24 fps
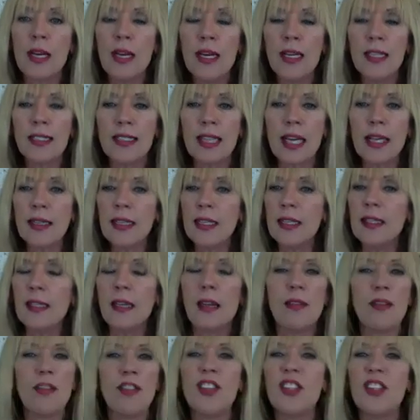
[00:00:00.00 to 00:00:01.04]
Suddenly,
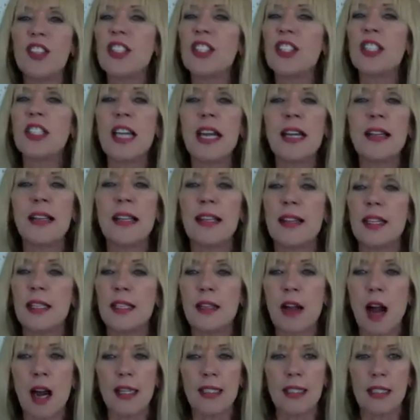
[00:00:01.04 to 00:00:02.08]
the
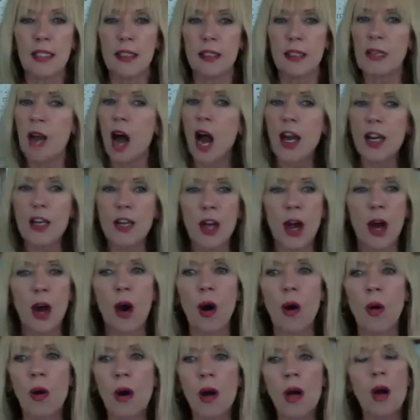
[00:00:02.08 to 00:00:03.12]
dogs did not
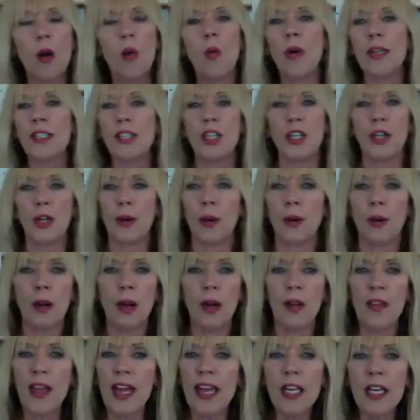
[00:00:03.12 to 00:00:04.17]
know what to do.
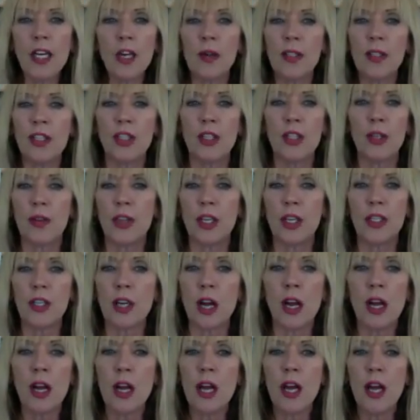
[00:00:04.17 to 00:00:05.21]
They didn't know what to do.
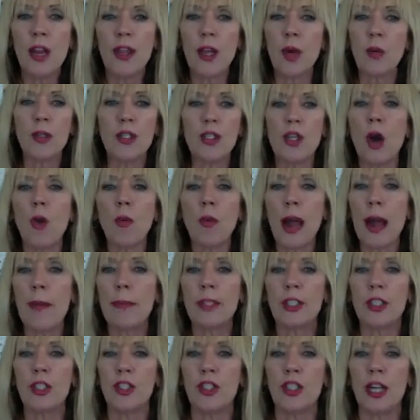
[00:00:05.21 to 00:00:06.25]
There was no rabbit
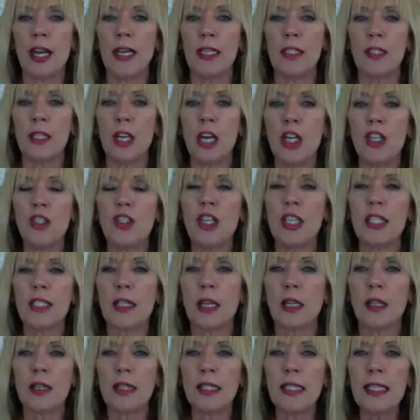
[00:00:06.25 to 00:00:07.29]
to chase, just a
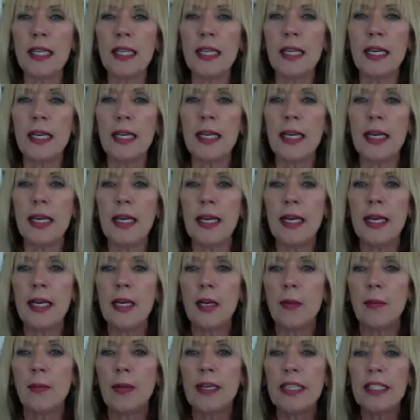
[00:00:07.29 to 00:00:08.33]

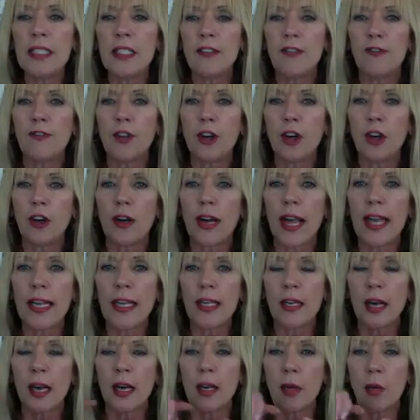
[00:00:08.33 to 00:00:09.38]
little piece of fur hanging
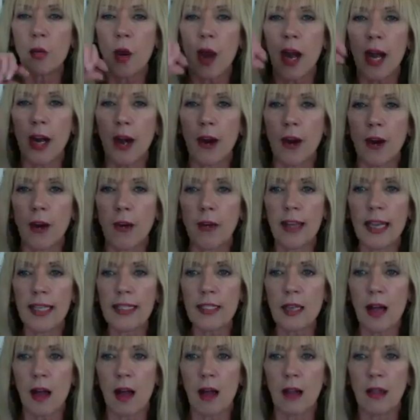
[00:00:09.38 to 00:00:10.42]
on a wire. That's
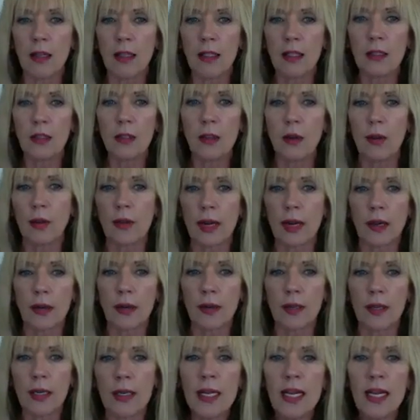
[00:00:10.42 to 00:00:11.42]
all, going around.